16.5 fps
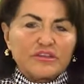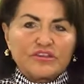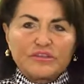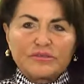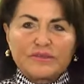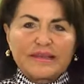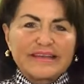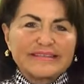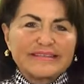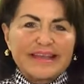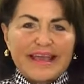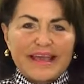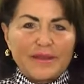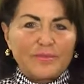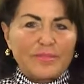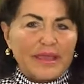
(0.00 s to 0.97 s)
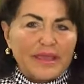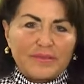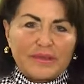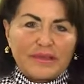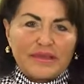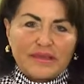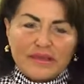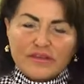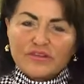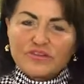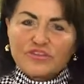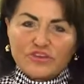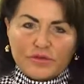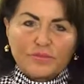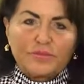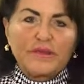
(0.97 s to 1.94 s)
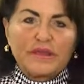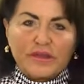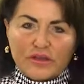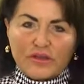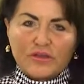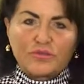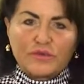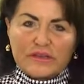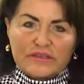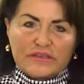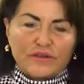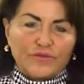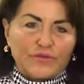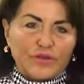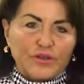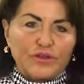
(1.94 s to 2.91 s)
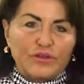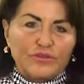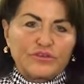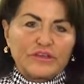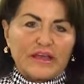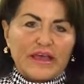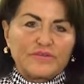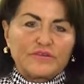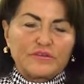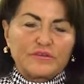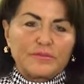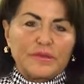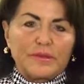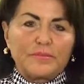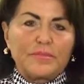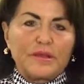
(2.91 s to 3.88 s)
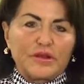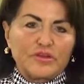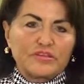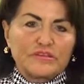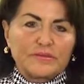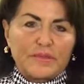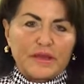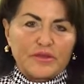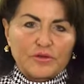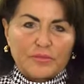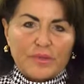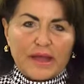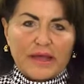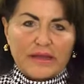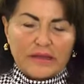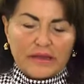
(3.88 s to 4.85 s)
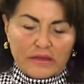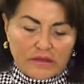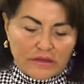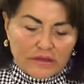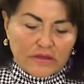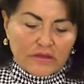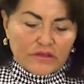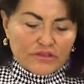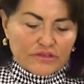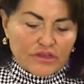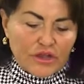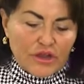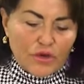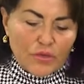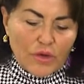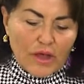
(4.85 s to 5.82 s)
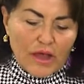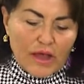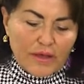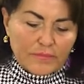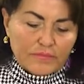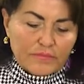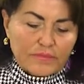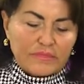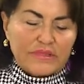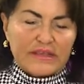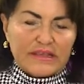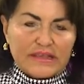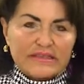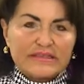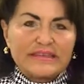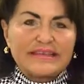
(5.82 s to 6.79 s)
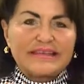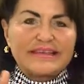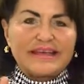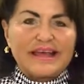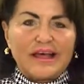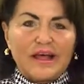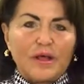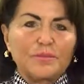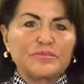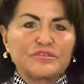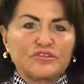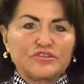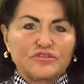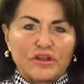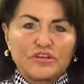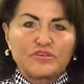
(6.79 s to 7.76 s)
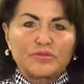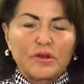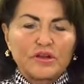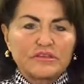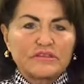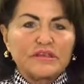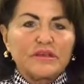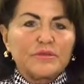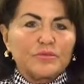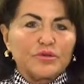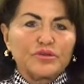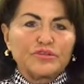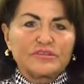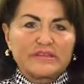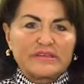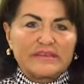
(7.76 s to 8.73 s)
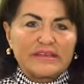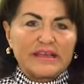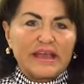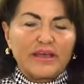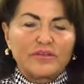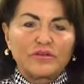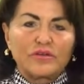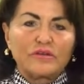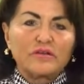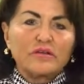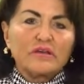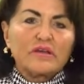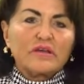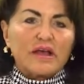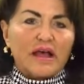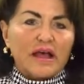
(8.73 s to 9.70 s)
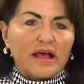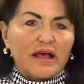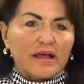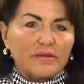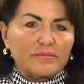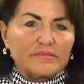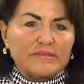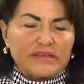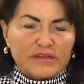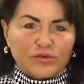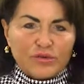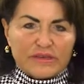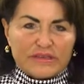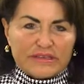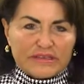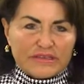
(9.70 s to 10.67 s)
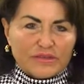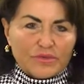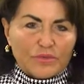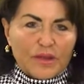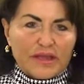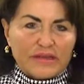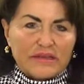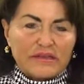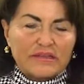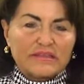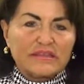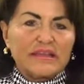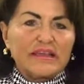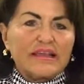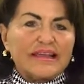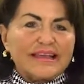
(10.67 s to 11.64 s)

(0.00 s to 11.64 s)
Just because they had a baby shouldn't be a good reason for you to have to be embarrassed about your body. So um, this helps stretch marks, pulls it together, um, decreases the redness.